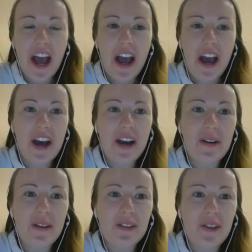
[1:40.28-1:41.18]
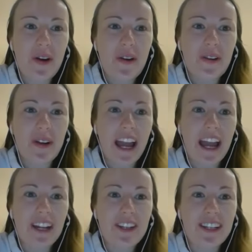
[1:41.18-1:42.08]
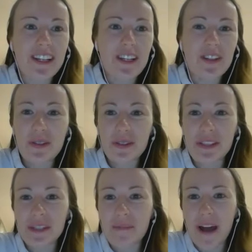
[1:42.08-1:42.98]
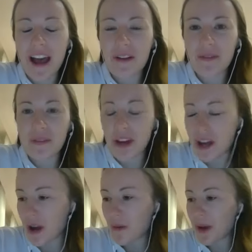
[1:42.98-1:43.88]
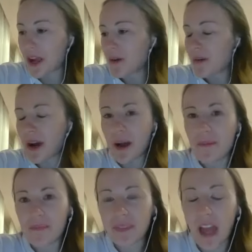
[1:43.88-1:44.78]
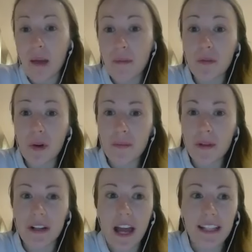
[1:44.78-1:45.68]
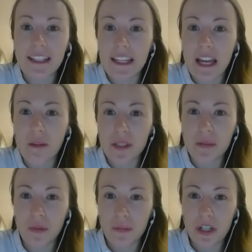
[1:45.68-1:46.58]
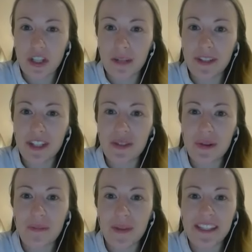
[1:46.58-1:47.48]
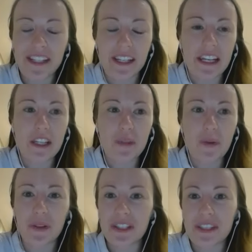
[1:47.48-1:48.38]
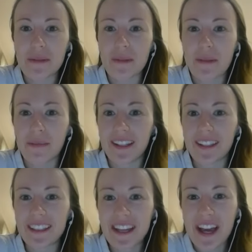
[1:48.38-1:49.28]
So I actually chose this path. I'm a former athlete. I was a former gymnast. So basically, sport is in my blood.